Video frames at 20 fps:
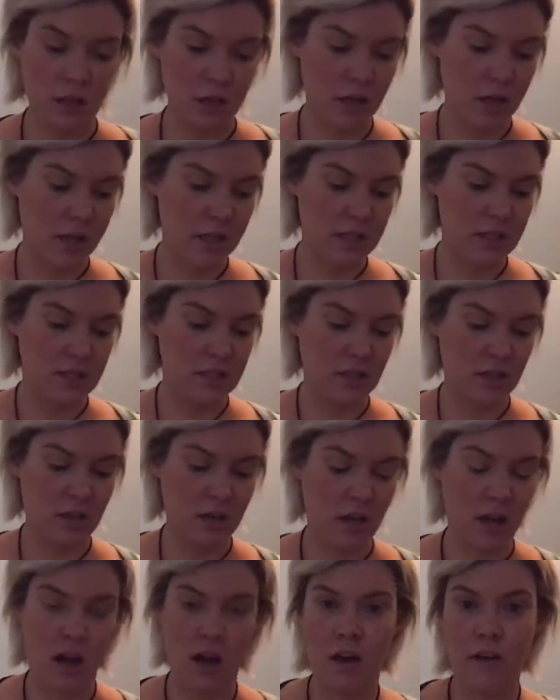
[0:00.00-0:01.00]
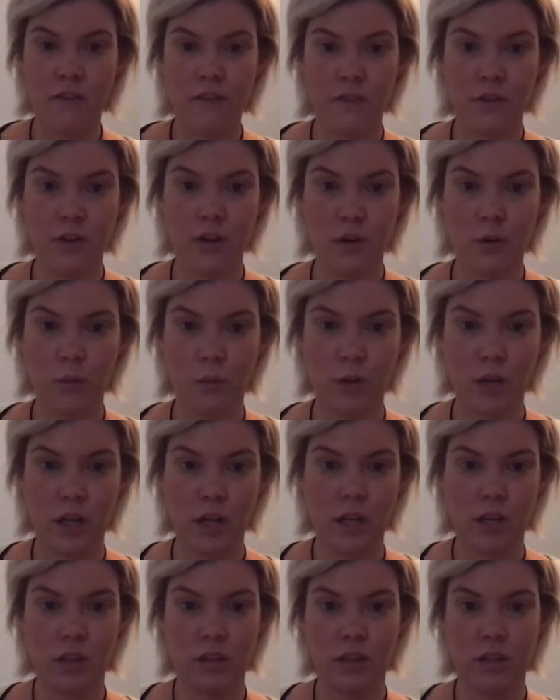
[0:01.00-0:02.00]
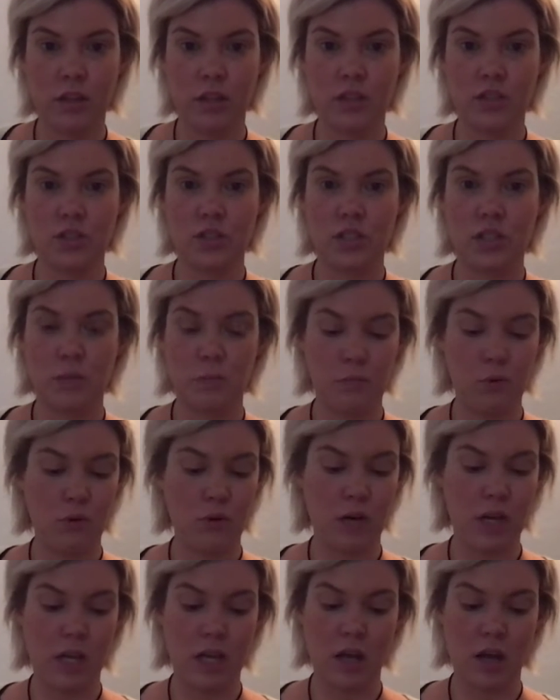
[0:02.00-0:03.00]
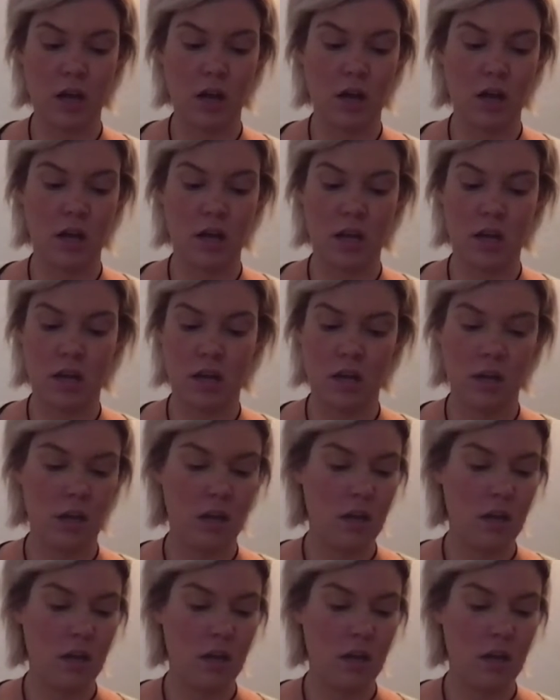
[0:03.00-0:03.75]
I'd start off with just putting on